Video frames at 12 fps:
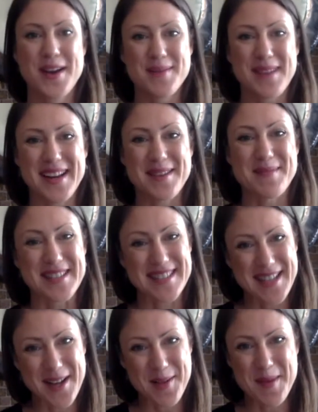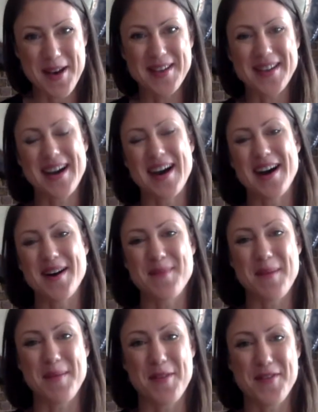My name is Selma.
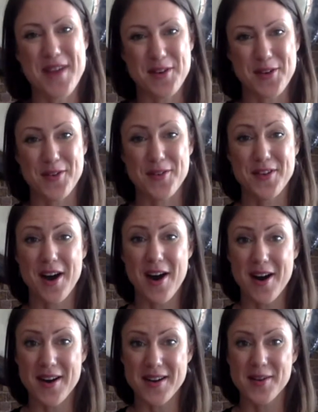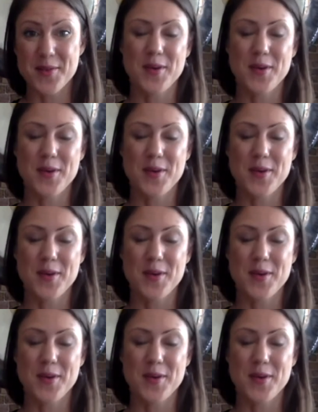I'm the founder of Gong.